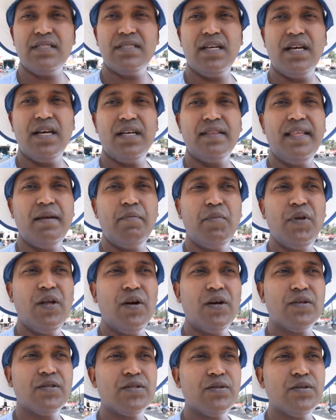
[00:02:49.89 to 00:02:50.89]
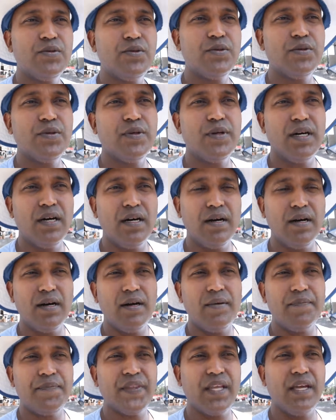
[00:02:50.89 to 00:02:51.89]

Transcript: Uh, they belongs to uh,